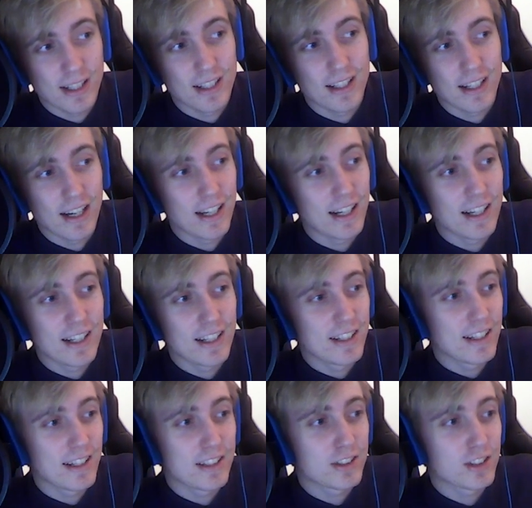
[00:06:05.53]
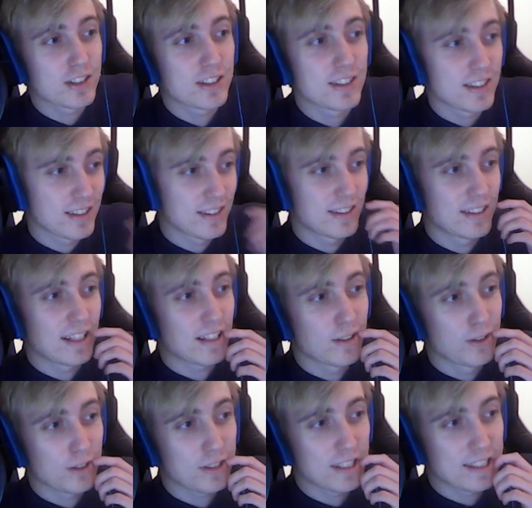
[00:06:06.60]
I just like
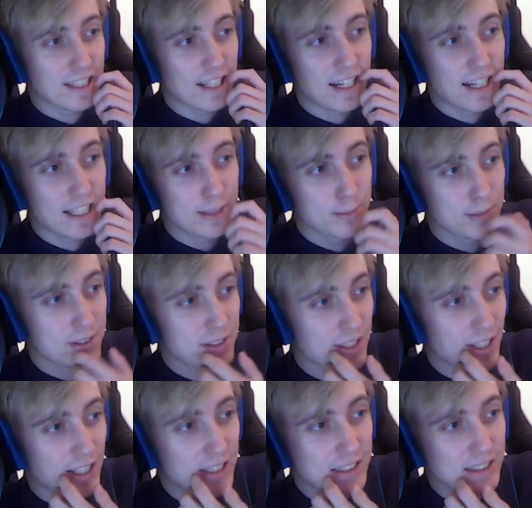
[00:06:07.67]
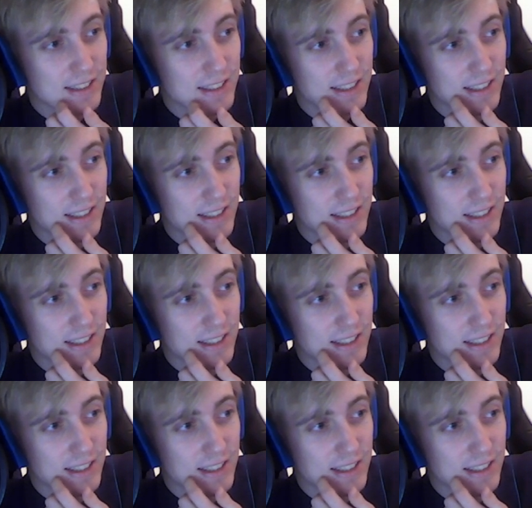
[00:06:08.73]
looked at the items and